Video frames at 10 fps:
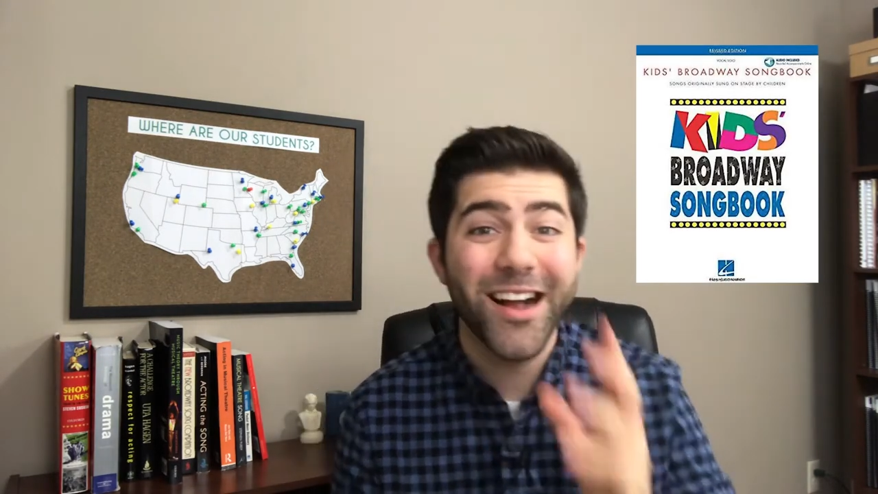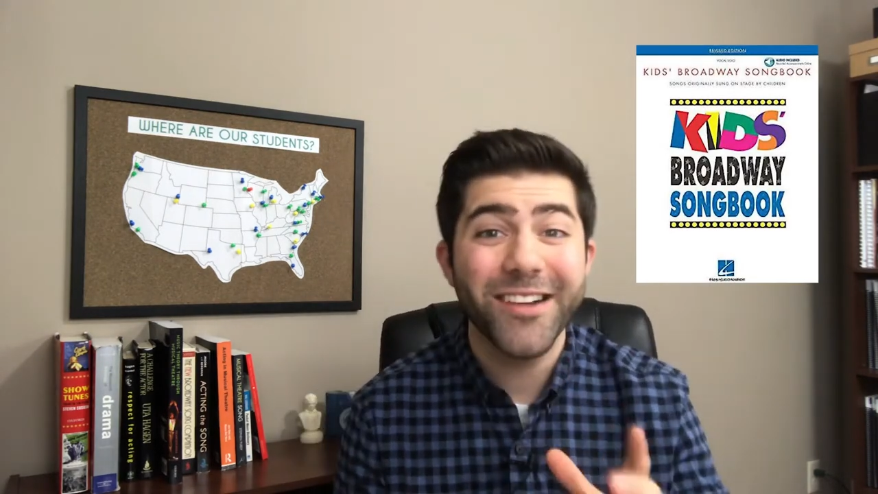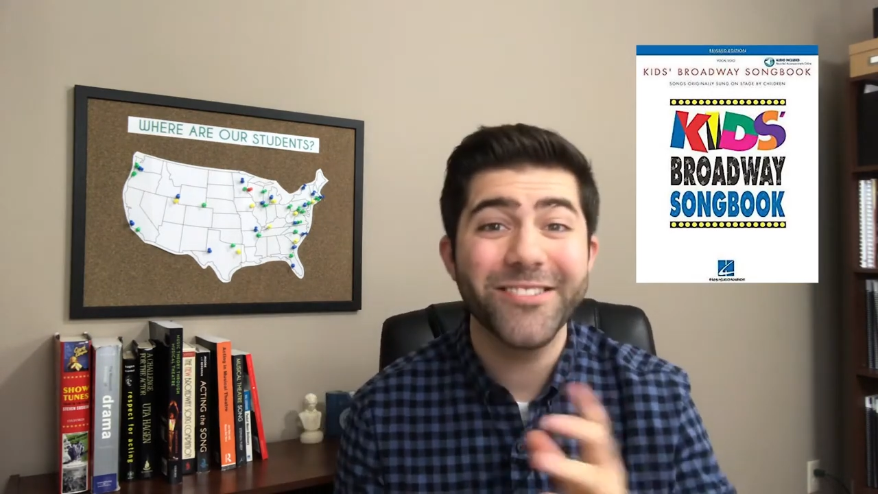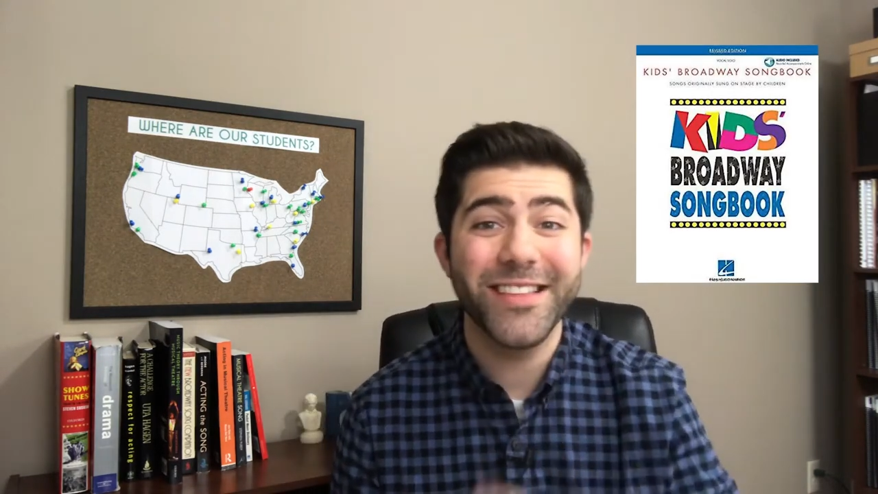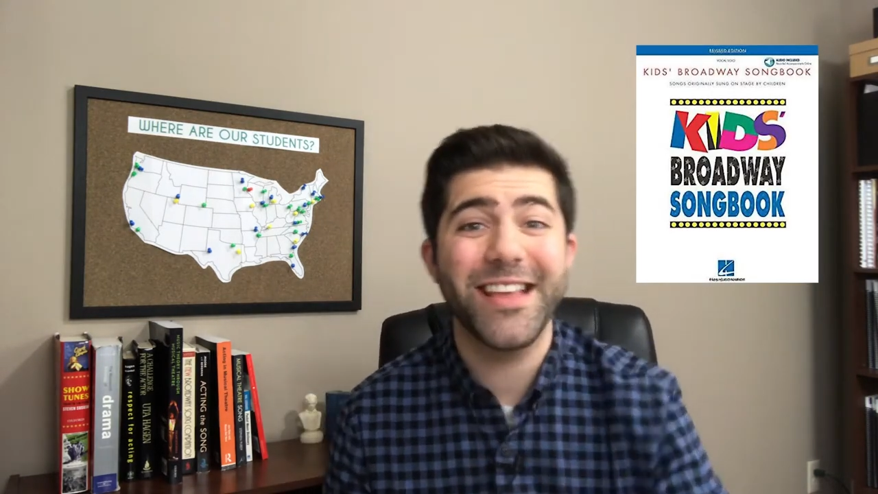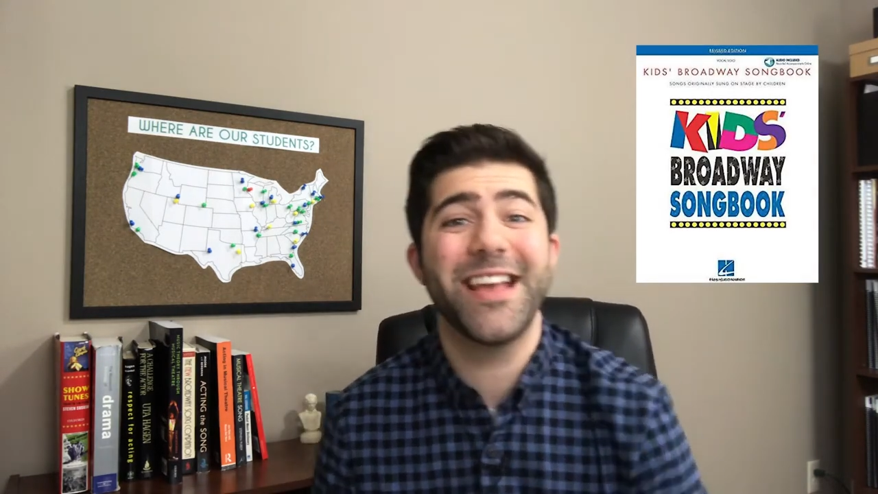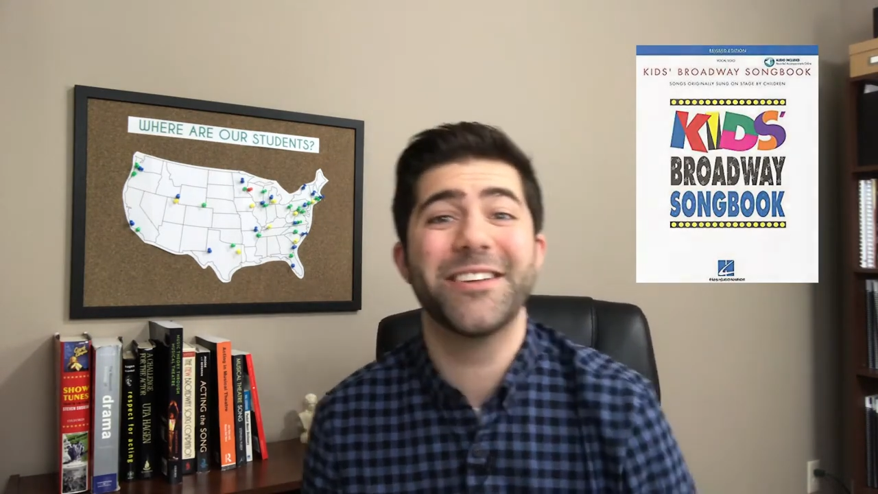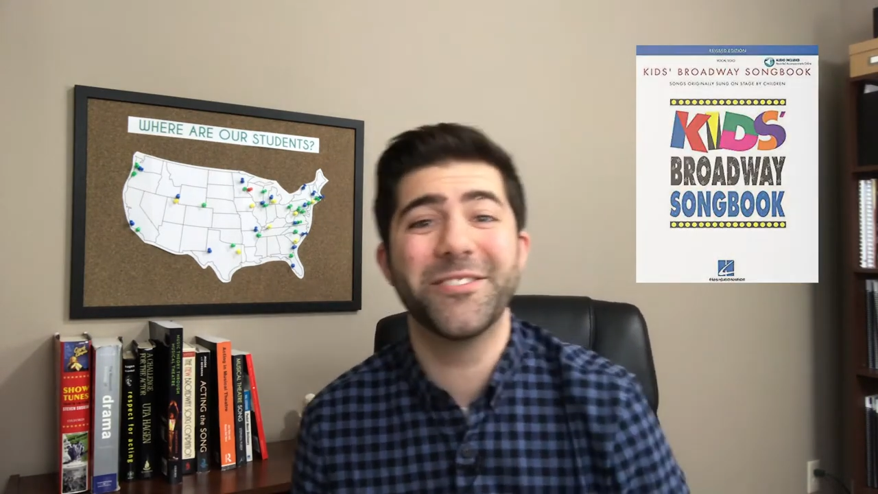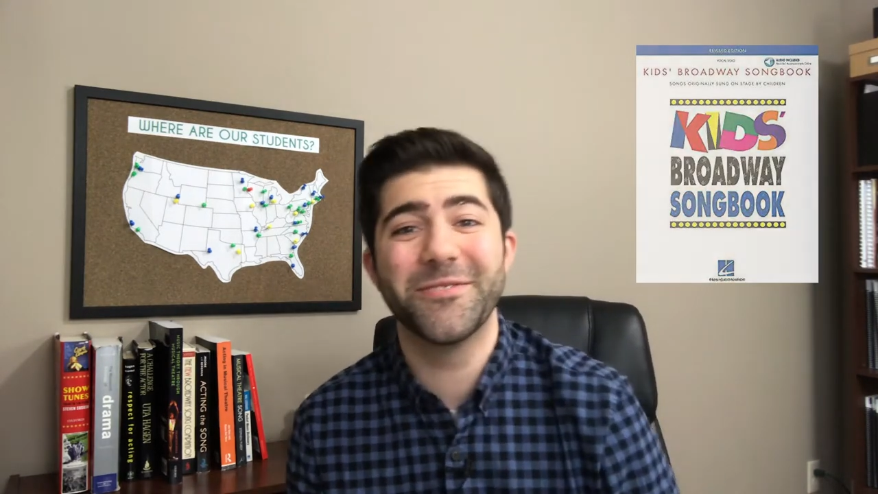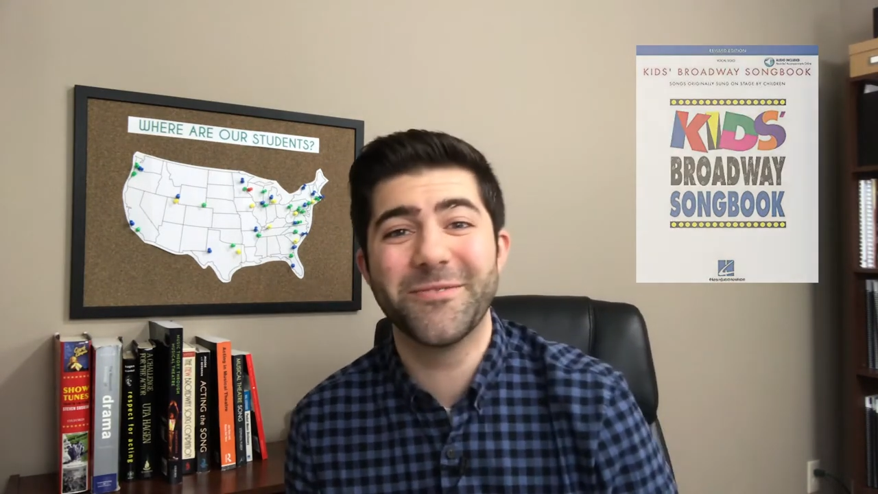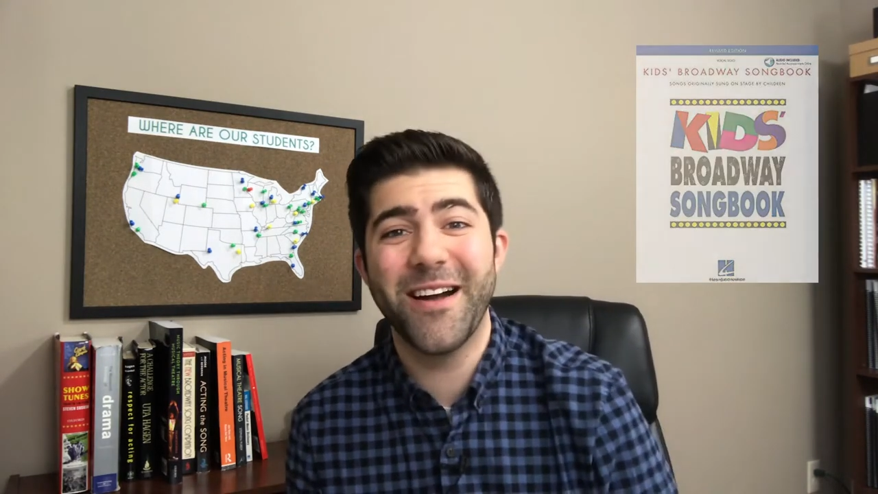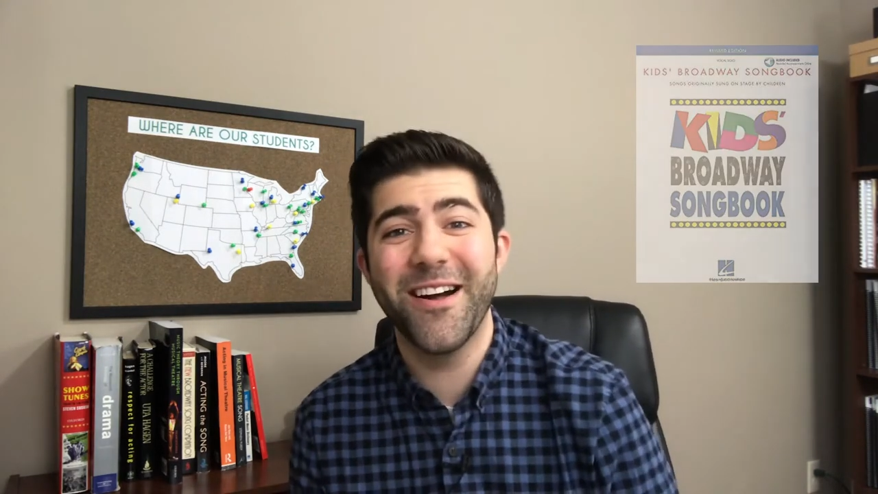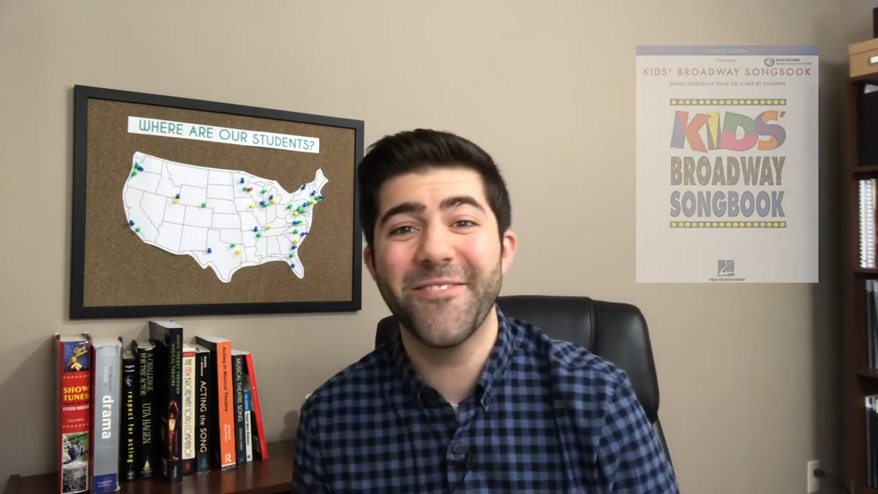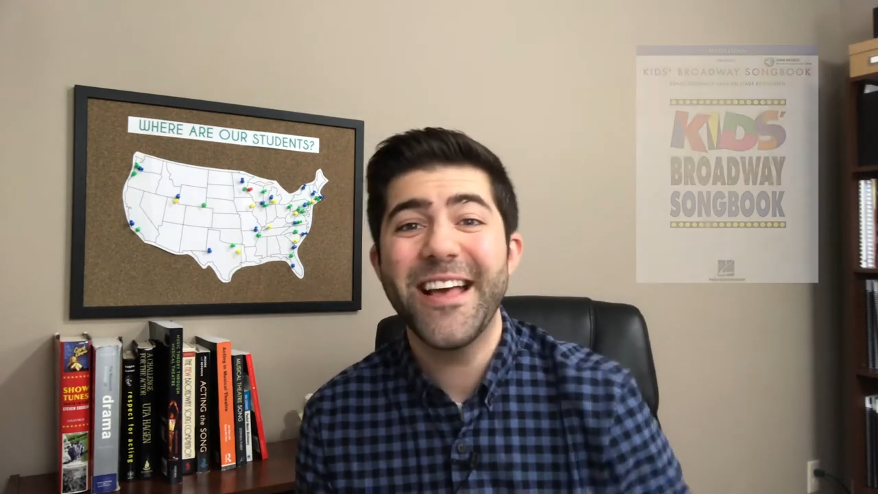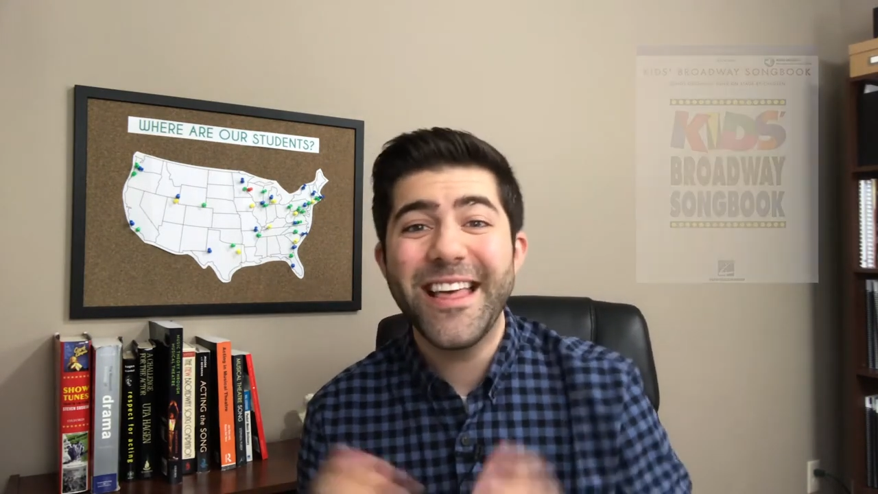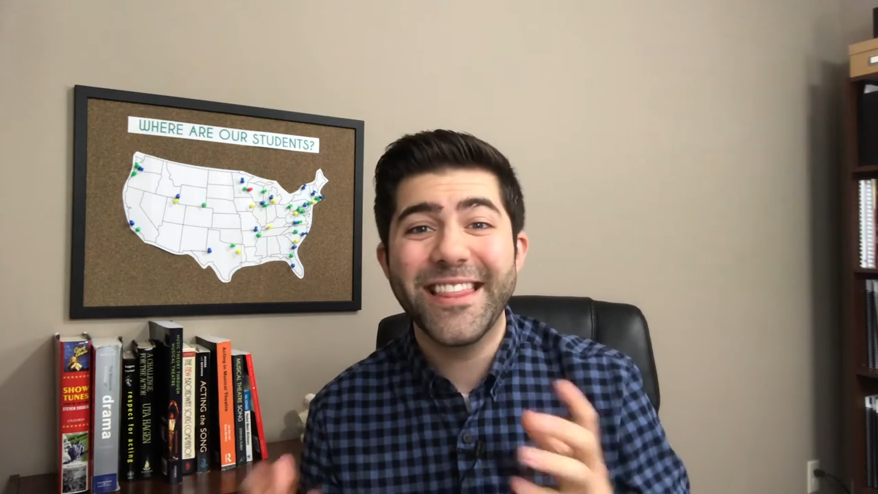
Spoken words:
under the age of 12.